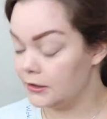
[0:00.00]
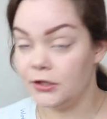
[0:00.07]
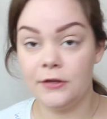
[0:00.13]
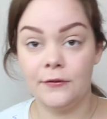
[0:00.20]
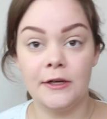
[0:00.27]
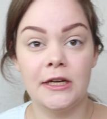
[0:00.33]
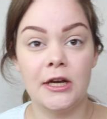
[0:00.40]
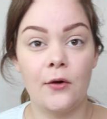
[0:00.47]
I don't
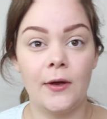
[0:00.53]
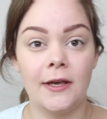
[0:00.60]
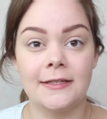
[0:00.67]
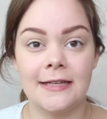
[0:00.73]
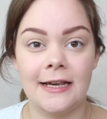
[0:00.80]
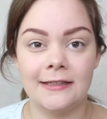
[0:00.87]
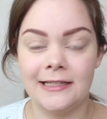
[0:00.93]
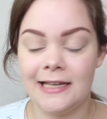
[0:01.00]
even know
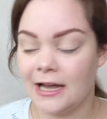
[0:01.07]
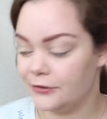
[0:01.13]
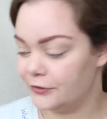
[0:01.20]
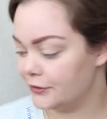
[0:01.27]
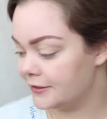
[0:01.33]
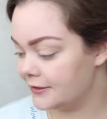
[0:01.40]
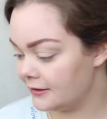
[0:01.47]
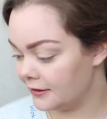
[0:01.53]
exactly how
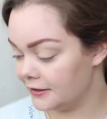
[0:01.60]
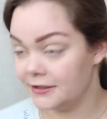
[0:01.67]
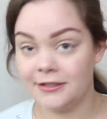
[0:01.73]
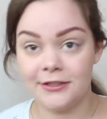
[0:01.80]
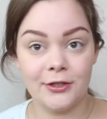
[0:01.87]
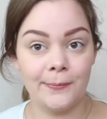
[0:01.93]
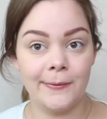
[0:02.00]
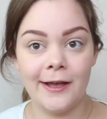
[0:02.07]
to start,
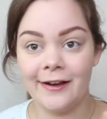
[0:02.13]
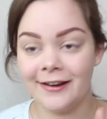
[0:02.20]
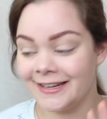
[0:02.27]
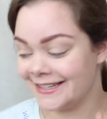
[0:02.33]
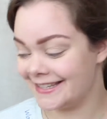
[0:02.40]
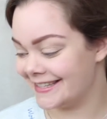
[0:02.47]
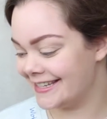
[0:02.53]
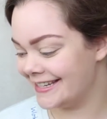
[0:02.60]
to be
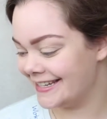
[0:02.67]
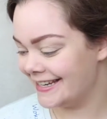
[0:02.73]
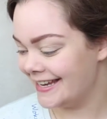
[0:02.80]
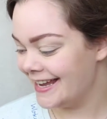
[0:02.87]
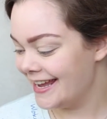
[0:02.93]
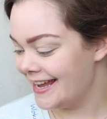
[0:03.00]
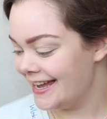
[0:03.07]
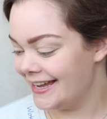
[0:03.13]
honest.
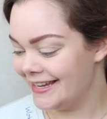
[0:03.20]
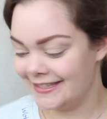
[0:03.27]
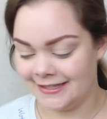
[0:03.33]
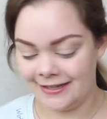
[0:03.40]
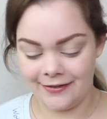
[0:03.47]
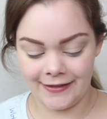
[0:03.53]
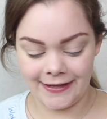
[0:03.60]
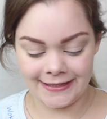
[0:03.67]

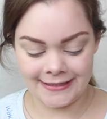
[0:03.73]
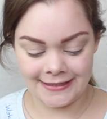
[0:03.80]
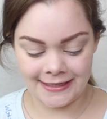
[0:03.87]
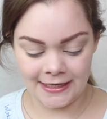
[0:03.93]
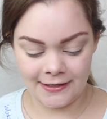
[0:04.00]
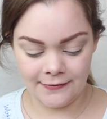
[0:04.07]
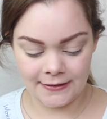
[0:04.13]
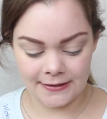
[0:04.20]
So
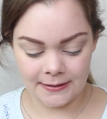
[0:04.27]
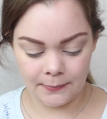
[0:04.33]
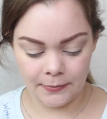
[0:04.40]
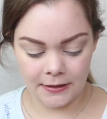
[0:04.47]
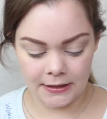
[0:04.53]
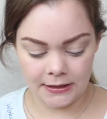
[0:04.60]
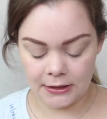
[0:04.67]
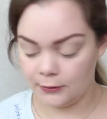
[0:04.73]
that's even
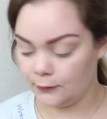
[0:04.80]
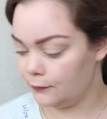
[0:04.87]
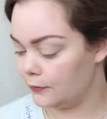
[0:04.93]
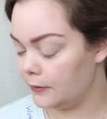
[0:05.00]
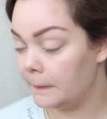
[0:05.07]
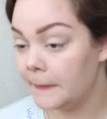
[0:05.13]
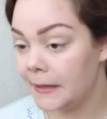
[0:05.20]
something new for